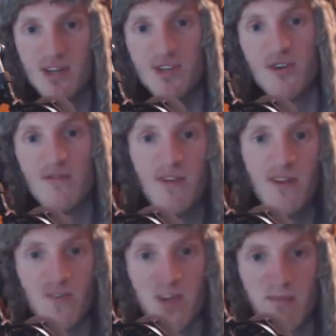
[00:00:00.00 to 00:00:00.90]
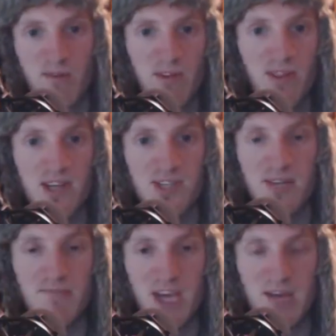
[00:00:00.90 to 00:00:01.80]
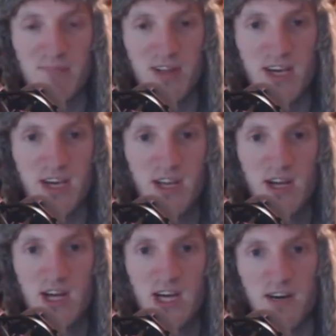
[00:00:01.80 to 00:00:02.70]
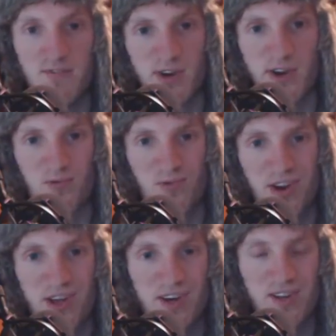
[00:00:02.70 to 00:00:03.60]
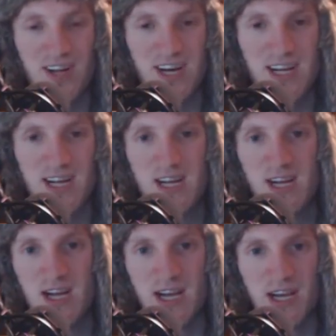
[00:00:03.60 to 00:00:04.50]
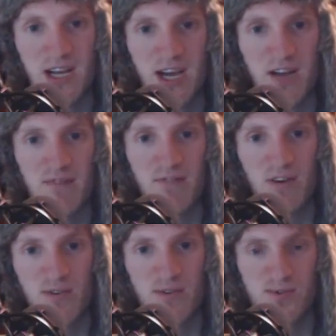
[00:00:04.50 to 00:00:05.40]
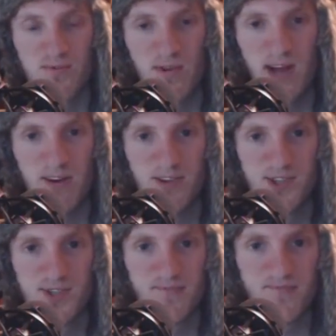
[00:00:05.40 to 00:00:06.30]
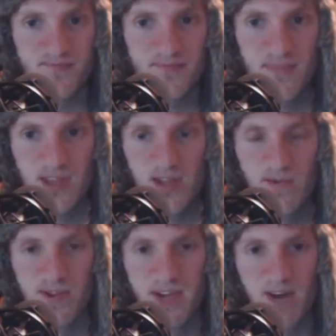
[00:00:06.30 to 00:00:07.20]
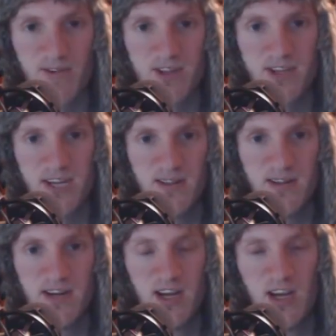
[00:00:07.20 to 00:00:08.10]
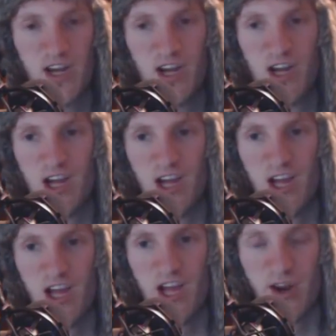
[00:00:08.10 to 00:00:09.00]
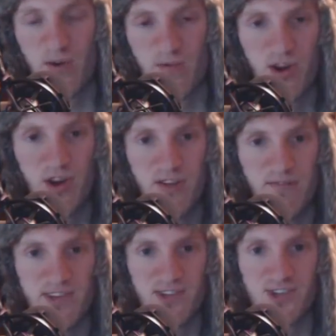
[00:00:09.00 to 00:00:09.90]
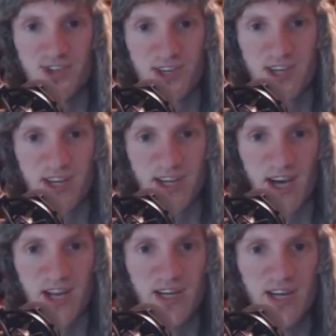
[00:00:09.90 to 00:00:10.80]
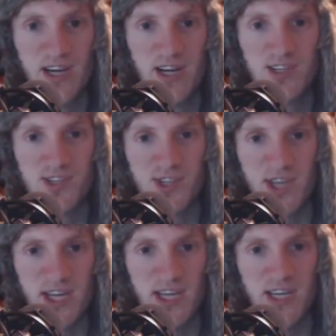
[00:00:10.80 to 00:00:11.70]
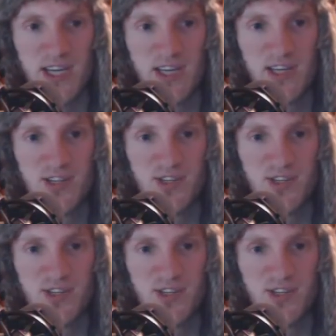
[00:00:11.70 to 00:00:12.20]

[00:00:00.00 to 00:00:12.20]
Because hopefully they'll come in with that same game plan of trying to run it a lot and kind of all those rollouts with Tyrod Taylor. And our run defense just can kind of stay